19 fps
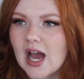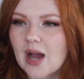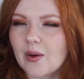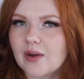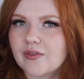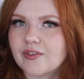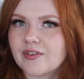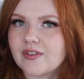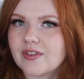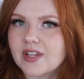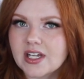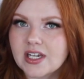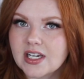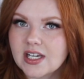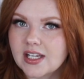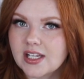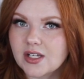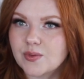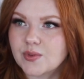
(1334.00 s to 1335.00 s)
However,
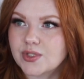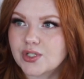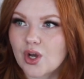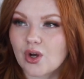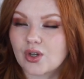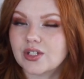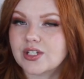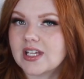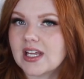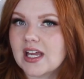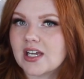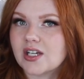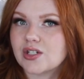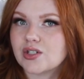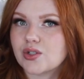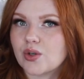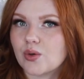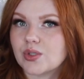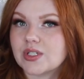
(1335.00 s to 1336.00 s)
then he was called
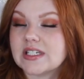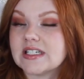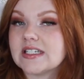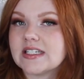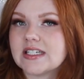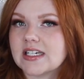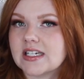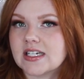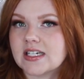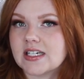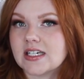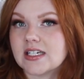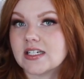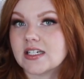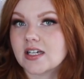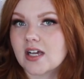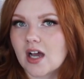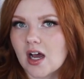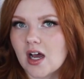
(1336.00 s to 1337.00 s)
again and told he didn't
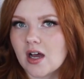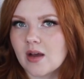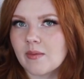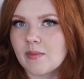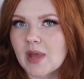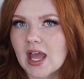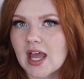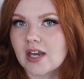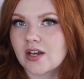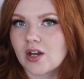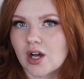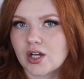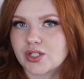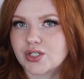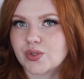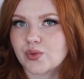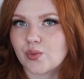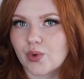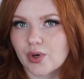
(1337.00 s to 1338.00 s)
need to come and
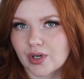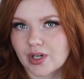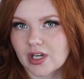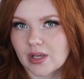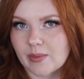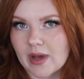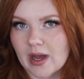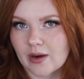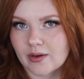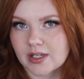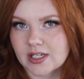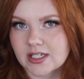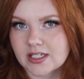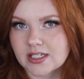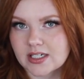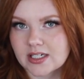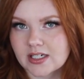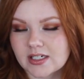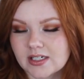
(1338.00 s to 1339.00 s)
not to worry about
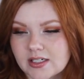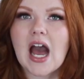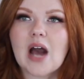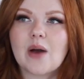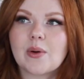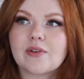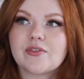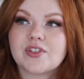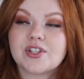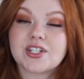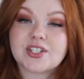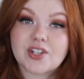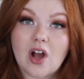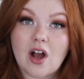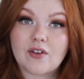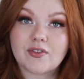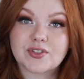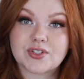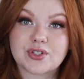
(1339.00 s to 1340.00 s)
it. However, this
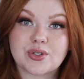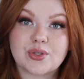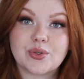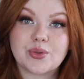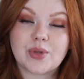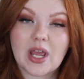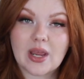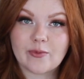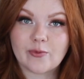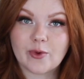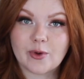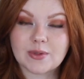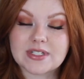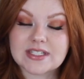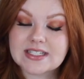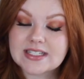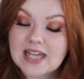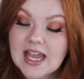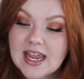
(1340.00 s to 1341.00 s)
officer who came
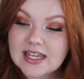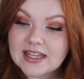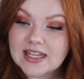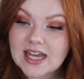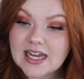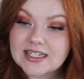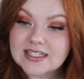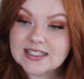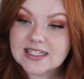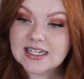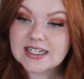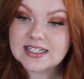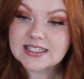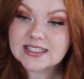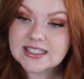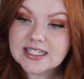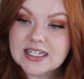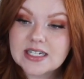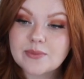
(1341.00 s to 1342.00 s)
forward saying that said
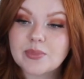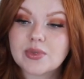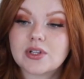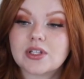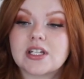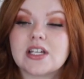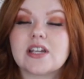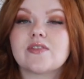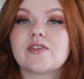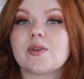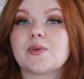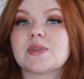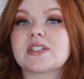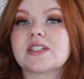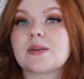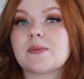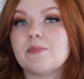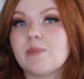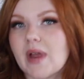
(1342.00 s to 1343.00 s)
he didn't believe it
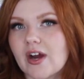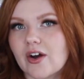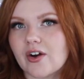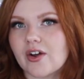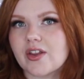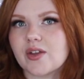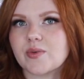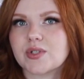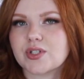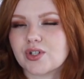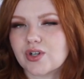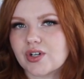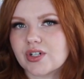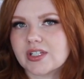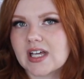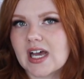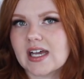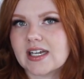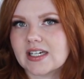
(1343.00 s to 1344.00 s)
was Tamara that was
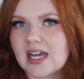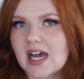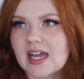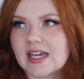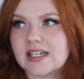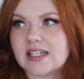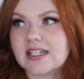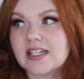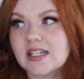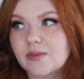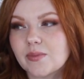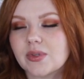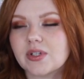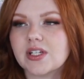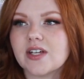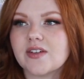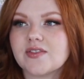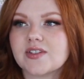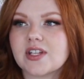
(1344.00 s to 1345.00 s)
hurt that night. He
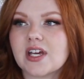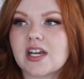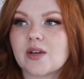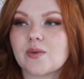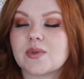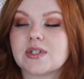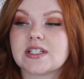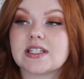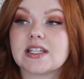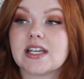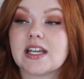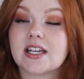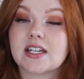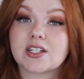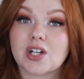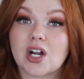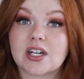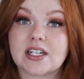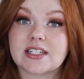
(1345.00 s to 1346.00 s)
believed that it was the
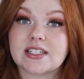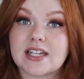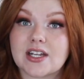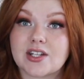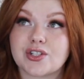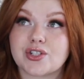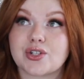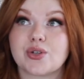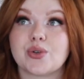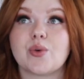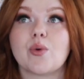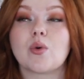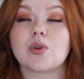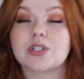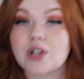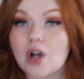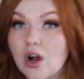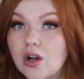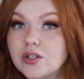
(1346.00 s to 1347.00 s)
exotic dancer, who
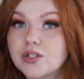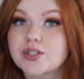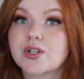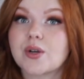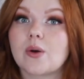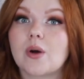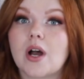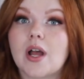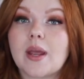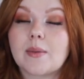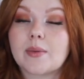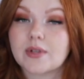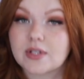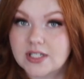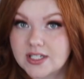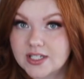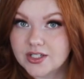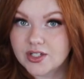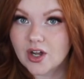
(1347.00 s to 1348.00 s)
was also a
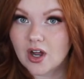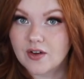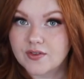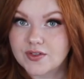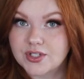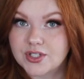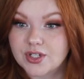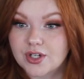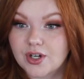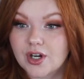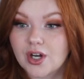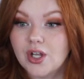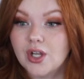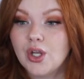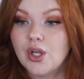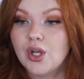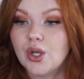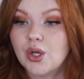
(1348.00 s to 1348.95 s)
police officer,